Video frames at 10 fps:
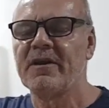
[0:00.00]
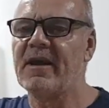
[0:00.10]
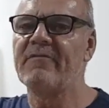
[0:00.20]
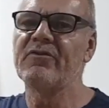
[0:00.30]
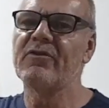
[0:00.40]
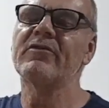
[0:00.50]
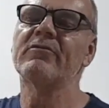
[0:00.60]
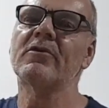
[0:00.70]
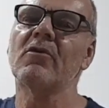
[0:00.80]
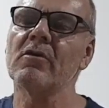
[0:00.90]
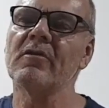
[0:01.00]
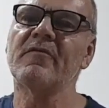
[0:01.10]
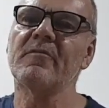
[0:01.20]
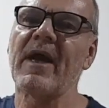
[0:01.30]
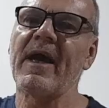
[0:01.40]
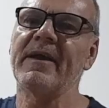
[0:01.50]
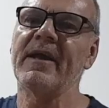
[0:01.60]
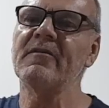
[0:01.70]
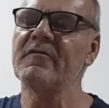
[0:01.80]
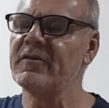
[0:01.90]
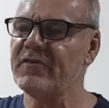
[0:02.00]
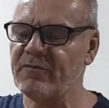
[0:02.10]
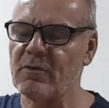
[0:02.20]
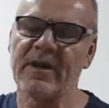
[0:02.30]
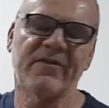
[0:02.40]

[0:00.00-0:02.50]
Never try to uncoil them from the head end. First of all,